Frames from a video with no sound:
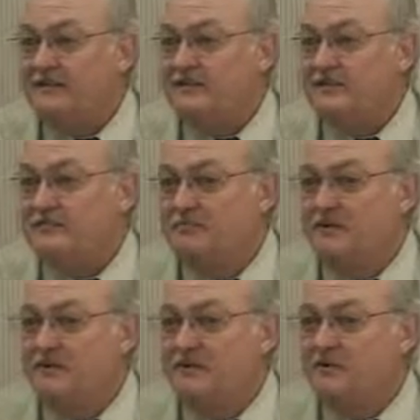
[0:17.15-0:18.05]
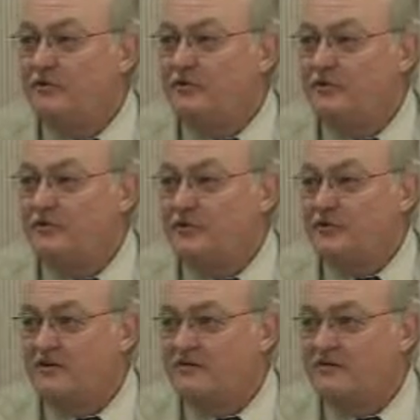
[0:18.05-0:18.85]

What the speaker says: We should be getting good recharge.